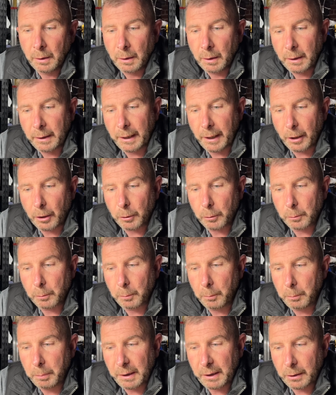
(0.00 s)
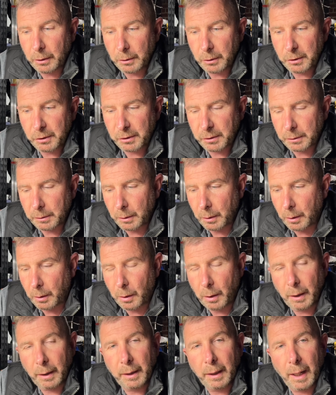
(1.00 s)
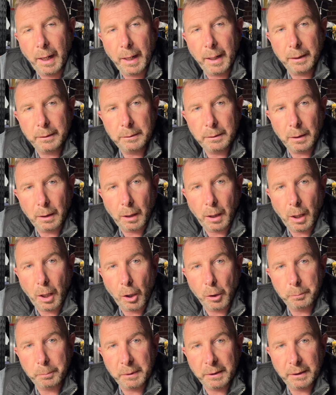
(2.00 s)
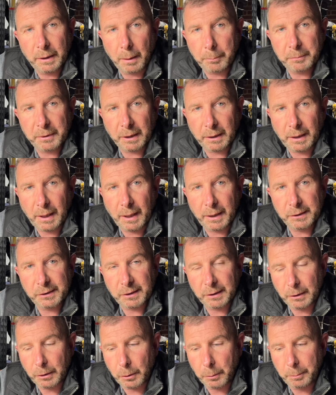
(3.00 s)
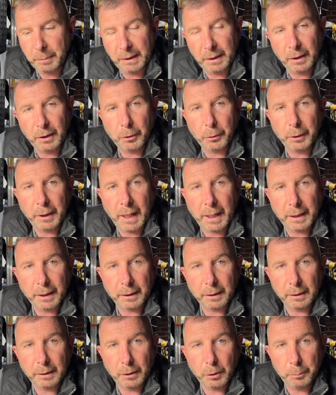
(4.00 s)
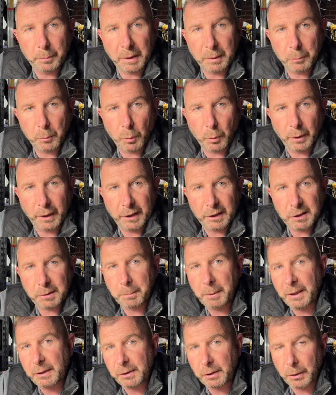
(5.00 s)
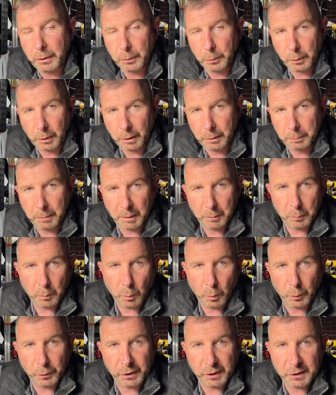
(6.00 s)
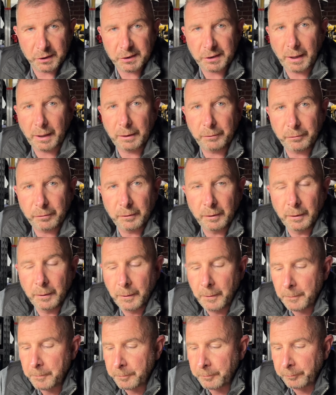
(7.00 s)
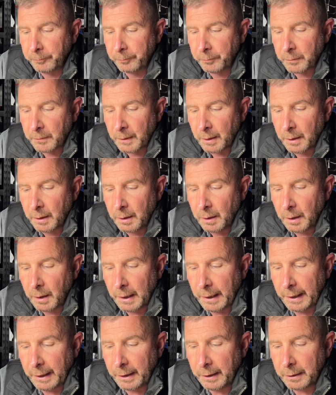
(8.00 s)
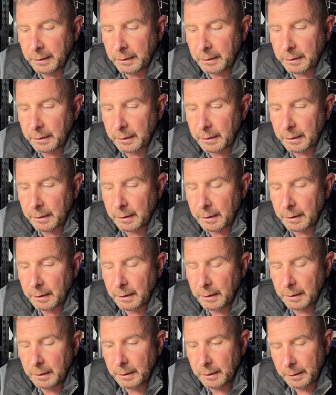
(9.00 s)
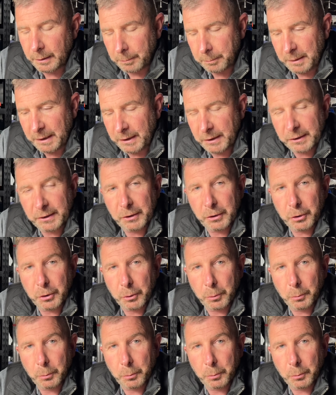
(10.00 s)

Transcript: Now, because I had opened up the case a little bit and created a little bit more headspace, I thought I'd be more than safe. And the biggest issue